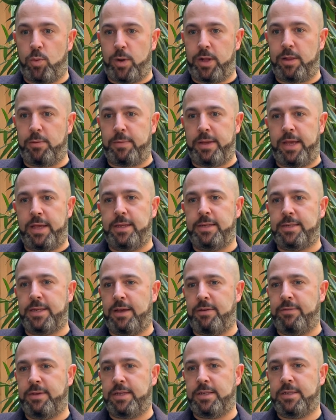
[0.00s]
well-being
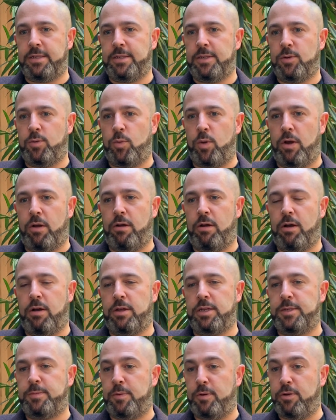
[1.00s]
service where
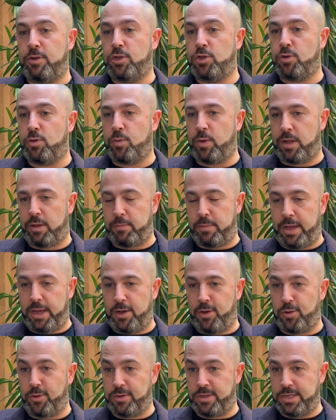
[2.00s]
our spiritual well-being
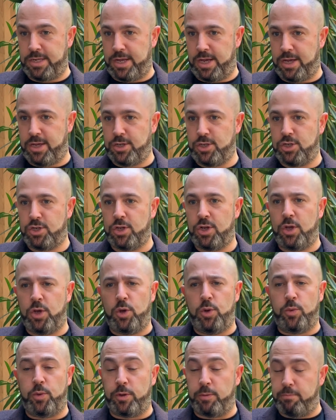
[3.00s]
concierge
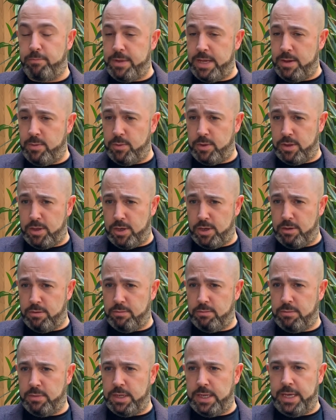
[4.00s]
will meet with you
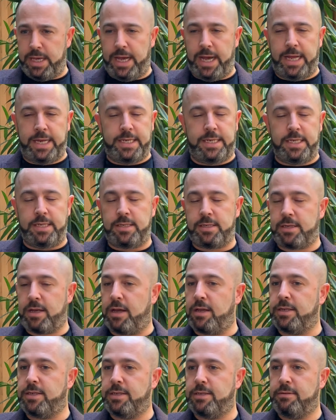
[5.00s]
and
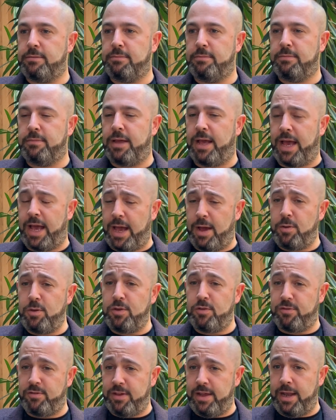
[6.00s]
discuss how
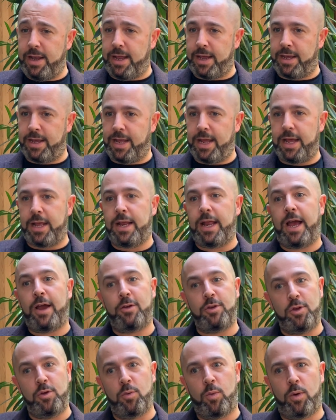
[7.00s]
you're feeling and how
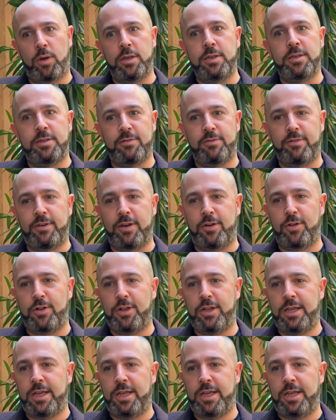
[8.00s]
you want to feel,